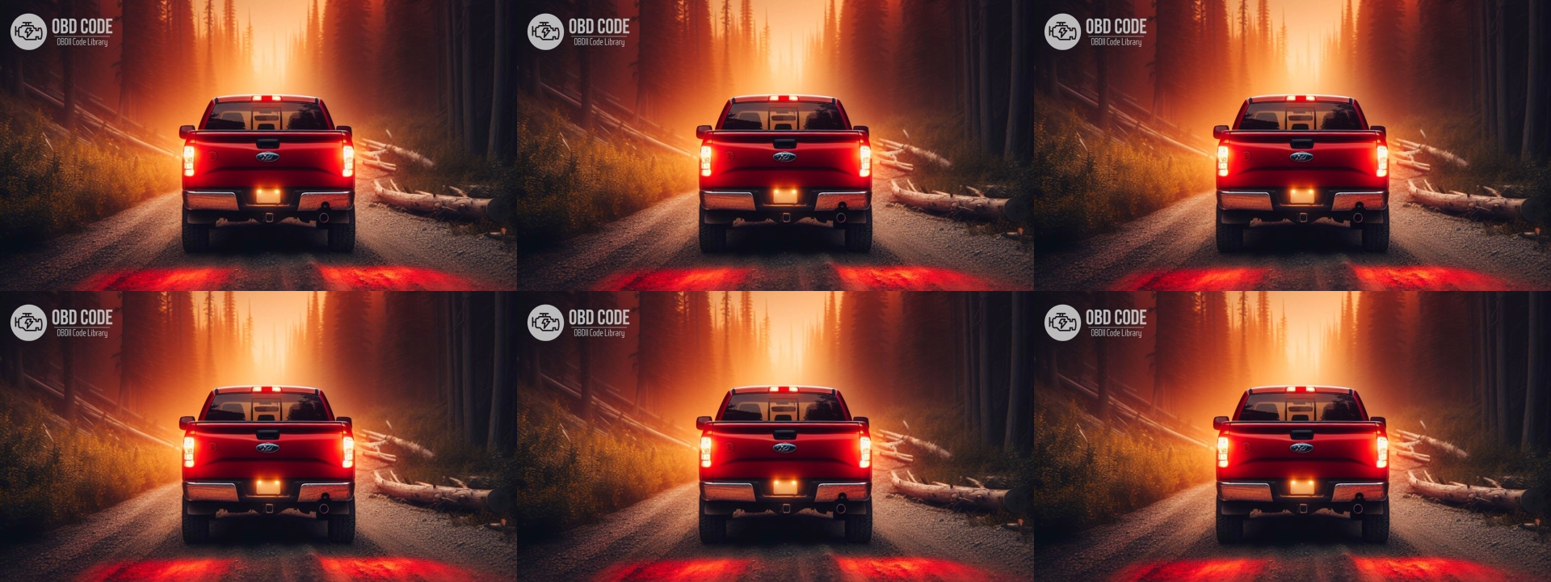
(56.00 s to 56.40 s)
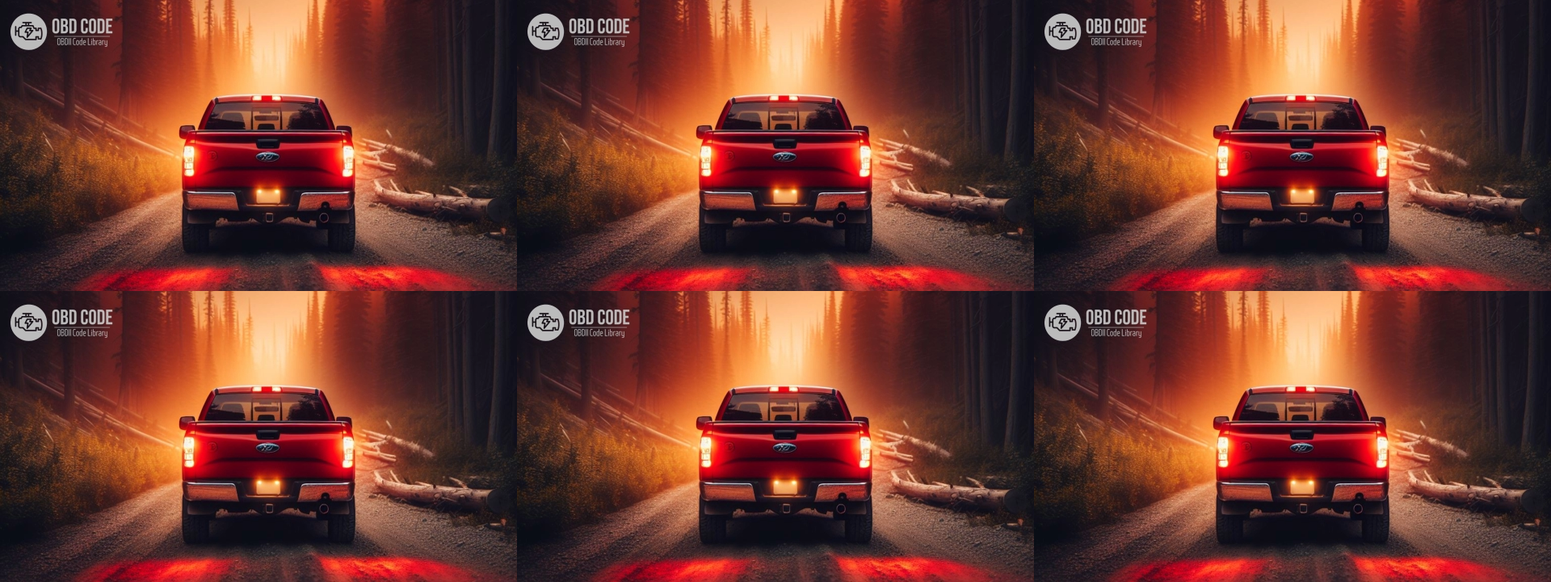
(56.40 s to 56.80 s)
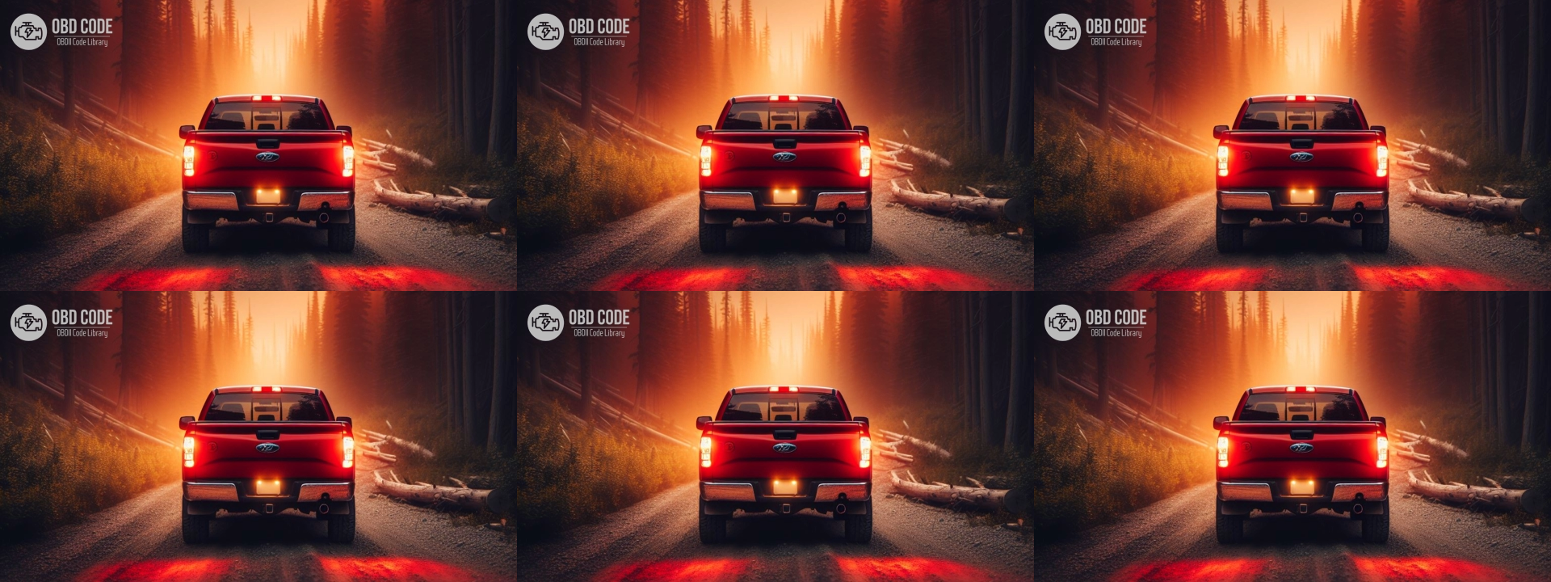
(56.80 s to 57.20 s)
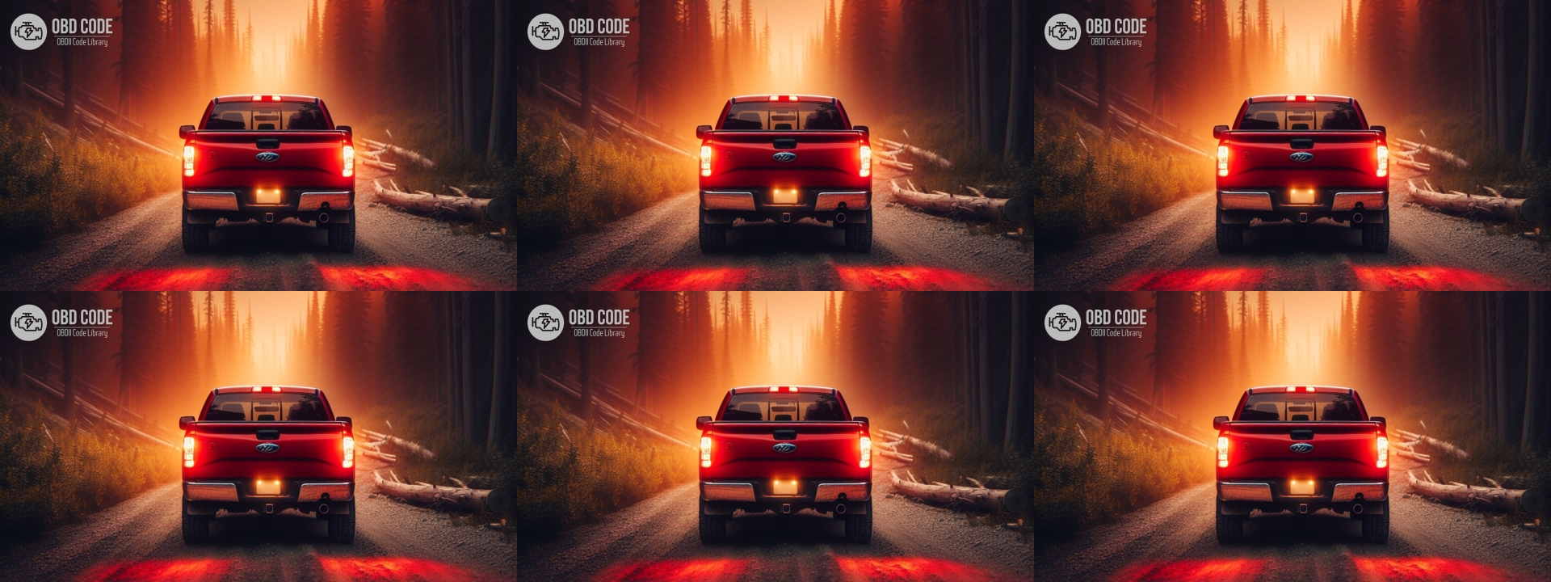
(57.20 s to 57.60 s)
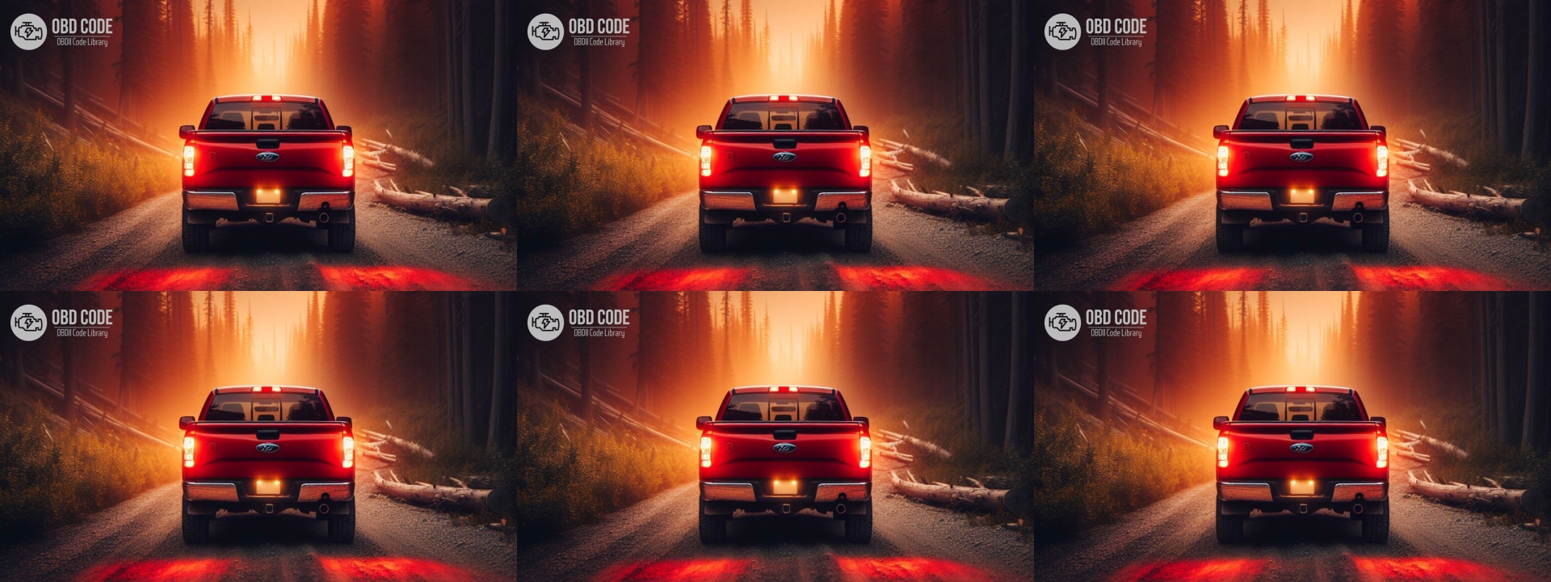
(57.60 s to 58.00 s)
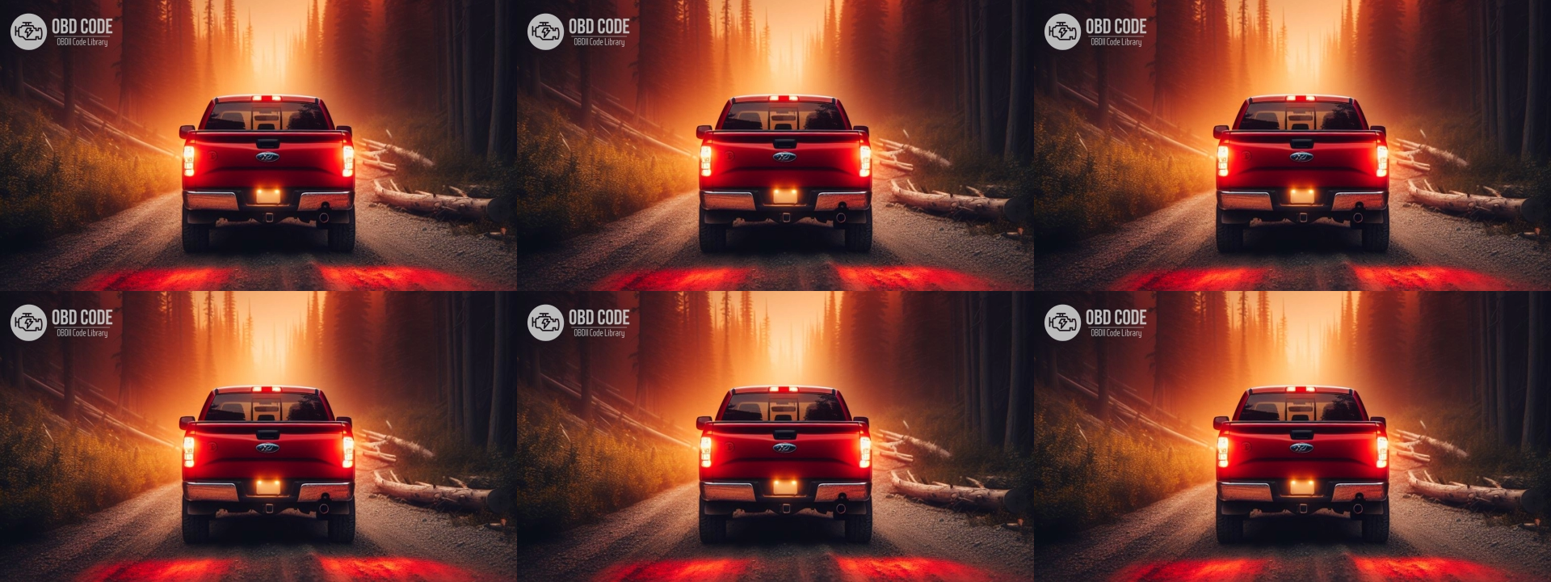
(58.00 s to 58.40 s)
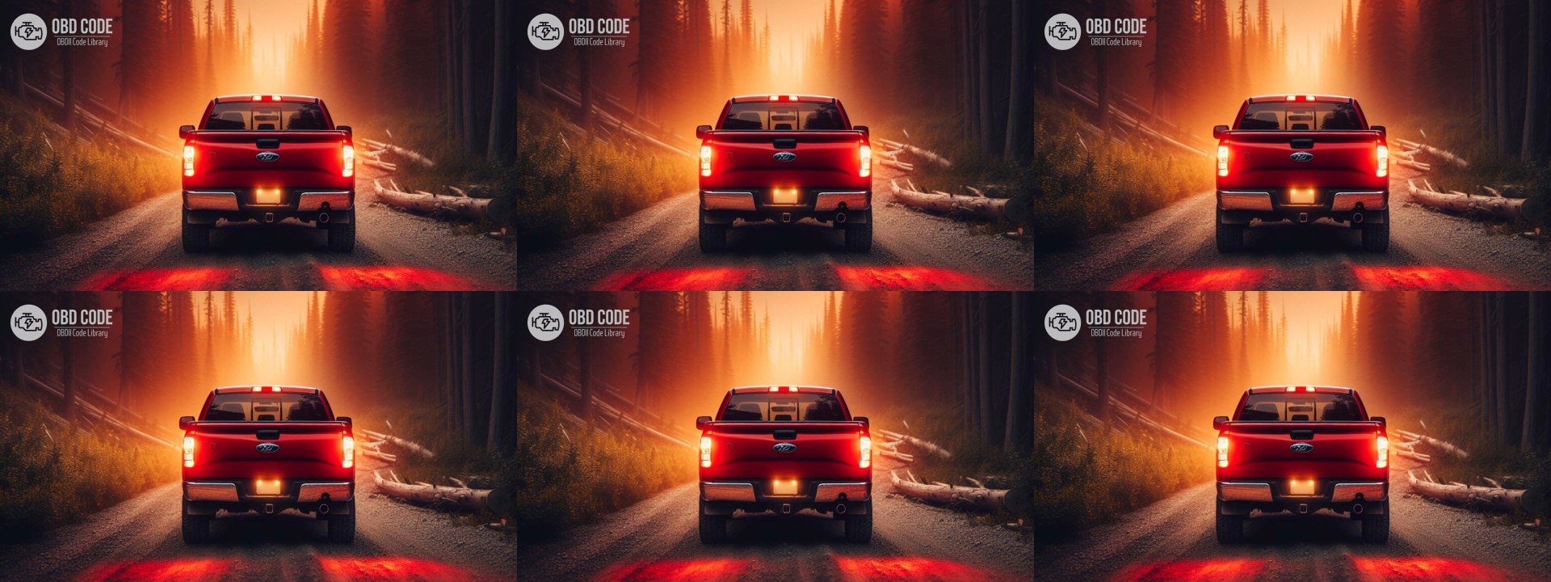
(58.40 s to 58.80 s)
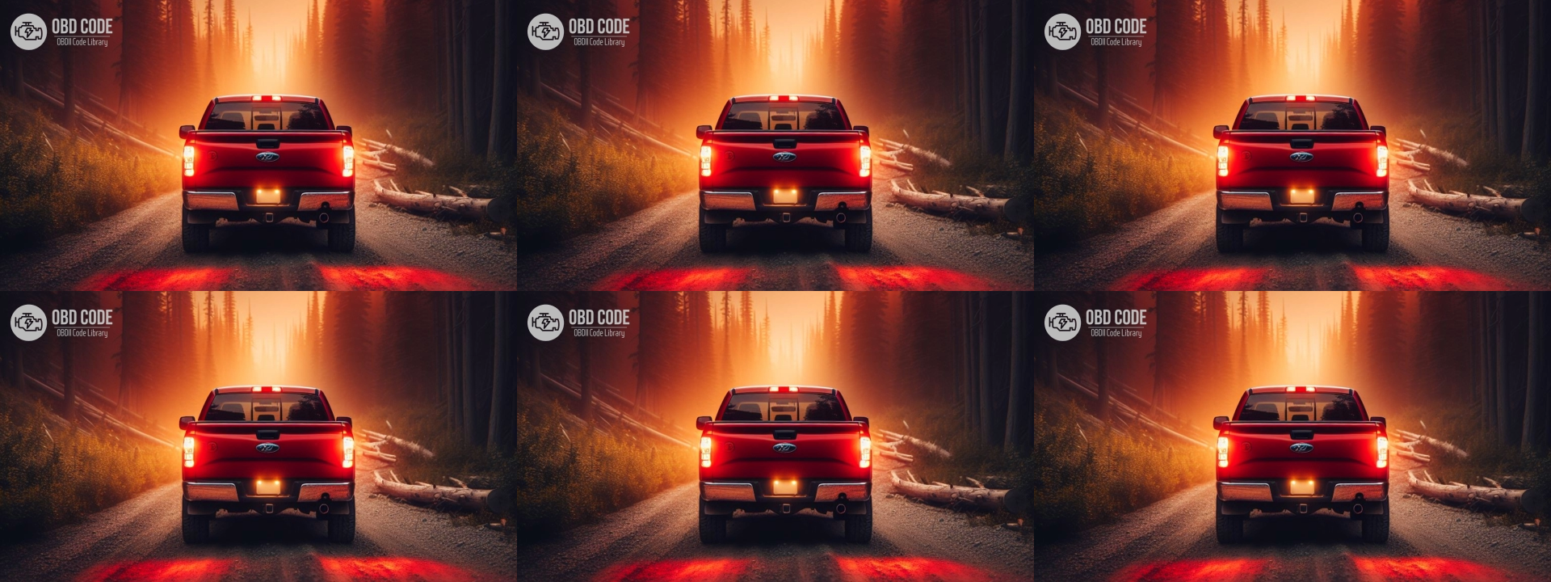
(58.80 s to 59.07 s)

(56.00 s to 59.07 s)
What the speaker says: (no speaker visible)